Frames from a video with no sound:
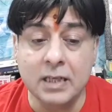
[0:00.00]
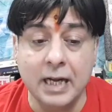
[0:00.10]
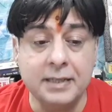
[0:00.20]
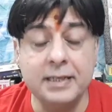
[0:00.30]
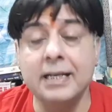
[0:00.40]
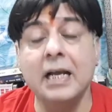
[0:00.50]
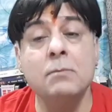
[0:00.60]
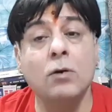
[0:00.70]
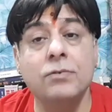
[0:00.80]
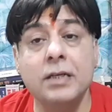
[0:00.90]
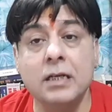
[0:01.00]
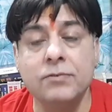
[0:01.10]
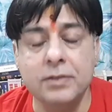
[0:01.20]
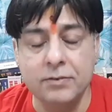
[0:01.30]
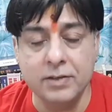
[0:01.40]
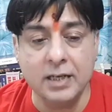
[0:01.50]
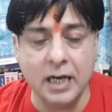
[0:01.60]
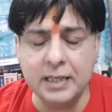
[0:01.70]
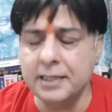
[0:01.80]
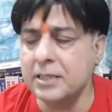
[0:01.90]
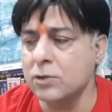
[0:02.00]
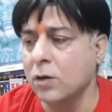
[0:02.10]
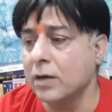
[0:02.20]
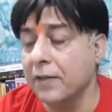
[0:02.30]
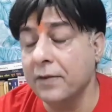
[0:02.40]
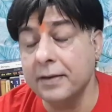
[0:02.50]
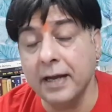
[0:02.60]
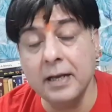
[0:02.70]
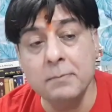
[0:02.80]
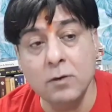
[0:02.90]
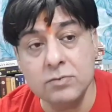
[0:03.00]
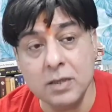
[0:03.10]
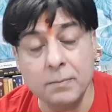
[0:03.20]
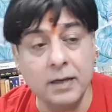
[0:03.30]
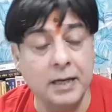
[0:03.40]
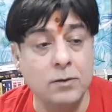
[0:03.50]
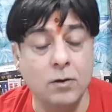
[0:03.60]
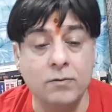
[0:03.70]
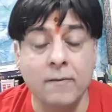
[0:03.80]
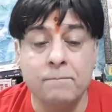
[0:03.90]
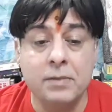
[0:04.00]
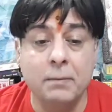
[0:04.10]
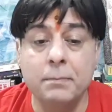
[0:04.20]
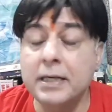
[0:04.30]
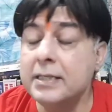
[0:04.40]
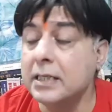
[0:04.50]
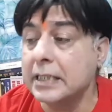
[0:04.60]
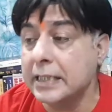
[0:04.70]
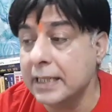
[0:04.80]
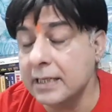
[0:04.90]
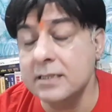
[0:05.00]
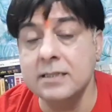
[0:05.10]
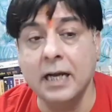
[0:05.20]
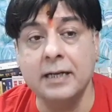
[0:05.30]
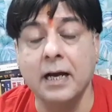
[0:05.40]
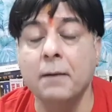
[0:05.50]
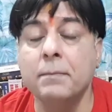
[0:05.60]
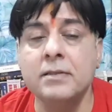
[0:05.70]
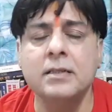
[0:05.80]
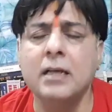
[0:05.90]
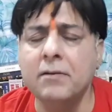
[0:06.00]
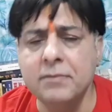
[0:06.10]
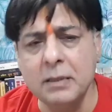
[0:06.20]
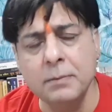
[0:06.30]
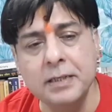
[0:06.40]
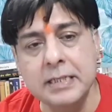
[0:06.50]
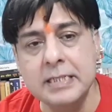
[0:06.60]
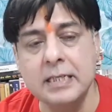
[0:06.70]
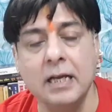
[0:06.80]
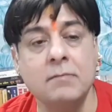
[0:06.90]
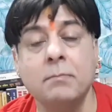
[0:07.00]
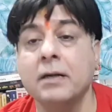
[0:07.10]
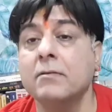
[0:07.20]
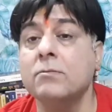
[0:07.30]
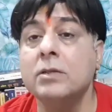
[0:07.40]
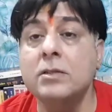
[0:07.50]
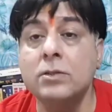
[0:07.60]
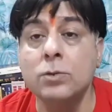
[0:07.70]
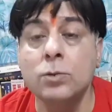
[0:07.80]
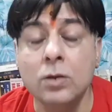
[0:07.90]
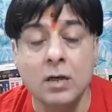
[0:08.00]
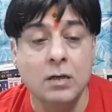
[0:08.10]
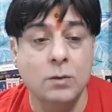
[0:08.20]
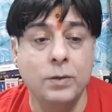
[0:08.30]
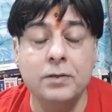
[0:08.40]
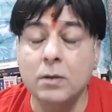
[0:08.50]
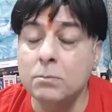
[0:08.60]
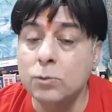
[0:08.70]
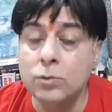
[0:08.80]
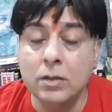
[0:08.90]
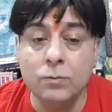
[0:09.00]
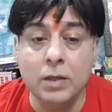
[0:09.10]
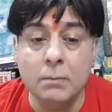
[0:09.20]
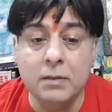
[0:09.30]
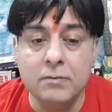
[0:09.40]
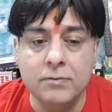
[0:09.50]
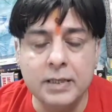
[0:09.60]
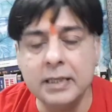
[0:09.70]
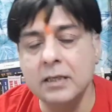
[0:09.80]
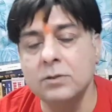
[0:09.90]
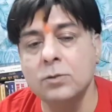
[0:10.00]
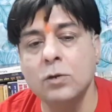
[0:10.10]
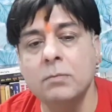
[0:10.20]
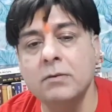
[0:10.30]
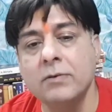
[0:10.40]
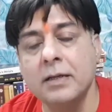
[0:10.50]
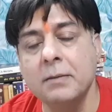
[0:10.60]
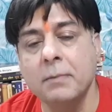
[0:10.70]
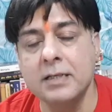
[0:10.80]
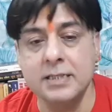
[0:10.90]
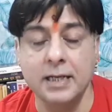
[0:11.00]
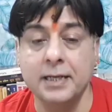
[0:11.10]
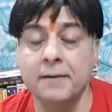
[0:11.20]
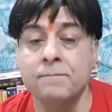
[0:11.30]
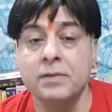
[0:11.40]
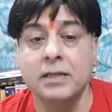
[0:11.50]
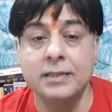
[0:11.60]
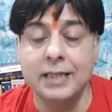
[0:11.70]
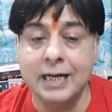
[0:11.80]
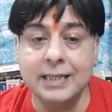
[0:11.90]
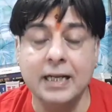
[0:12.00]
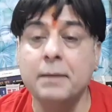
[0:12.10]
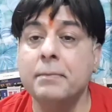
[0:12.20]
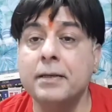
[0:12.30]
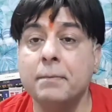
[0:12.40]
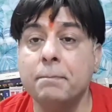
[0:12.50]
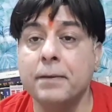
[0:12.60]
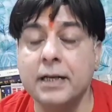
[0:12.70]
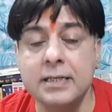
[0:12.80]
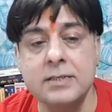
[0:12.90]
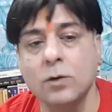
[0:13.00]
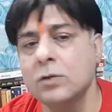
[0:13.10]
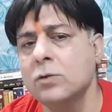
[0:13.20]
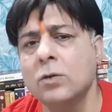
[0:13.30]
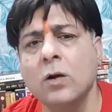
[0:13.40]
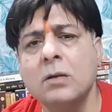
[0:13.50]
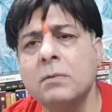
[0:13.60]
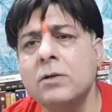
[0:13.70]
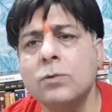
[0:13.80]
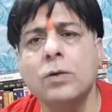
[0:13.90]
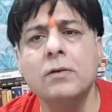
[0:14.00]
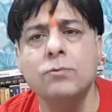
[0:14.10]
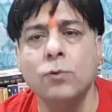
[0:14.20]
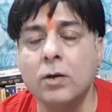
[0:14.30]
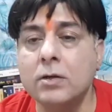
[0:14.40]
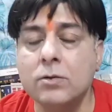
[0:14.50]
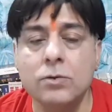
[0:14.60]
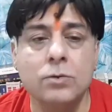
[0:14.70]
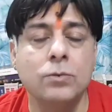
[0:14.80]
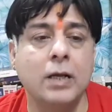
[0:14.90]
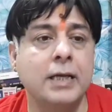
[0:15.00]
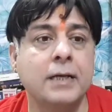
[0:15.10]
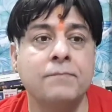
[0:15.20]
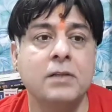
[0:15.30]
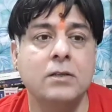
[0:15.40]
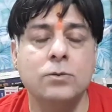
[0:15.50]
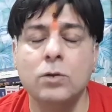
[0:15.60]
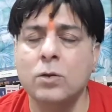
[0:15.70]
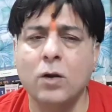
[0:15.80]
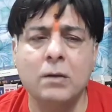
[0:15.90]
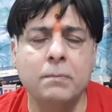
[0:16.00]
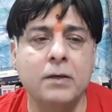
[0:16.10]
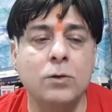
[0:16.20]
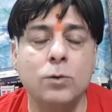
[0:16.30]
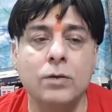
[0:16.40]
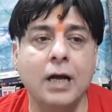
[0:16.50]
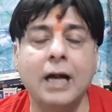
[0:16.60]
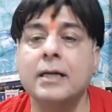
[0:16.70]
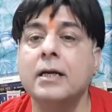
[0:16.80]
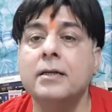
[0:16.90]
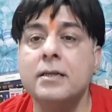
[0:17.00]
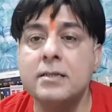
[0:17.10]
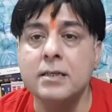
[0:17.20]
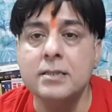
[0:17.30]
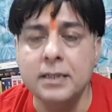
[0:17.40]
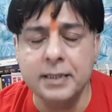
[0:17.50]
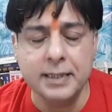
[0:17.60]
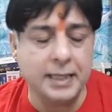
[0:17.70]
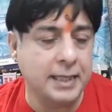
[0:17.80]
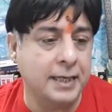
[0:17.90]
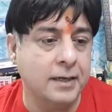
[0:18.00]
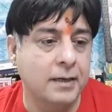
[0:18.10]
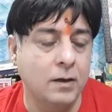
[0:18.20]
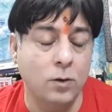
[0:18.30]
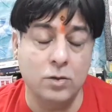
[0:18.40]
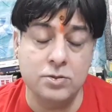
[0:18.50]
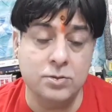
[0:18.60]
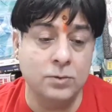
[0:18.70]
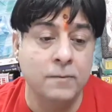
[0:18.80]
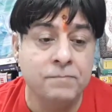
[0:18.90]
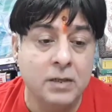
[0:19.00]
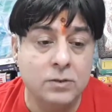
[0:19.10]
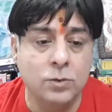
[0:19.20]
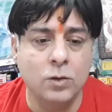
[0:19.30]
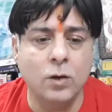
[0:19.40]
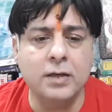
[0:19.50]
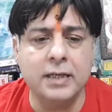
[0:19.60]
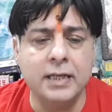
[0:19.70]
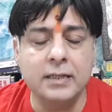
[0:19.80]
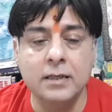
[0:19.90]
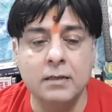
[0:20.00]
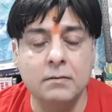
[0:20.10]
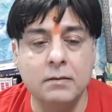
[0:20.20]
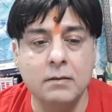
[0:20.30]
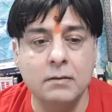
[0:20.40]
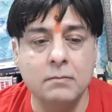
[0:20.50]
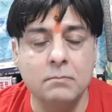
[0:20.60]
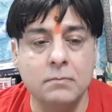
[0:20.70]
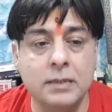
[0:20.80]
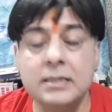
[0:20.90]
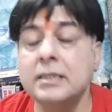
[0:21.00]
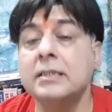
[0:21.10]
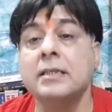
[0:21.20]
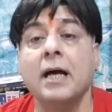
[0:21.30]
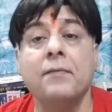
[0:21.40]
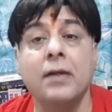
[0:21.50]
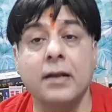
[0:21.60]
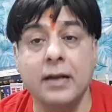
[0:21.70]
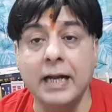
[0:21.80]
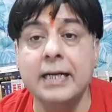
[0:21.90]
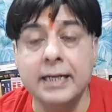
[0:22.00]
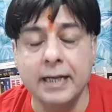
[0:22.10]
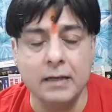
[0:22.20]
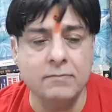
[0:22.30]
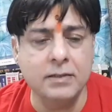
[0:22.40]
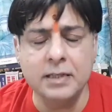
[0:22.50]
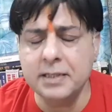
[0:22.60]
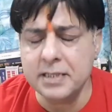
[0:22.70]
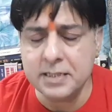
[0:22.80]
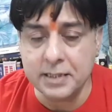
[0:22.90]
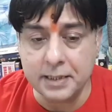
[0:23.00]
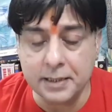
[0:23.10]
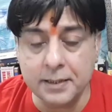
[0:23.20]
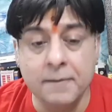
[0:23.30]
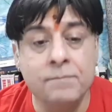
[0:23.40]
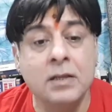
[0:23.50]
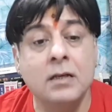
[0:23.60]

At the time of difficulties, or at the time of some kind of major things that happen in everybody's life, but with you, when your moon will be weak, you will be very much like that time depressed, or you will not be knowing what to do. Like you will not be good at decision taking also. You will not take the decision at the right time when it is needed.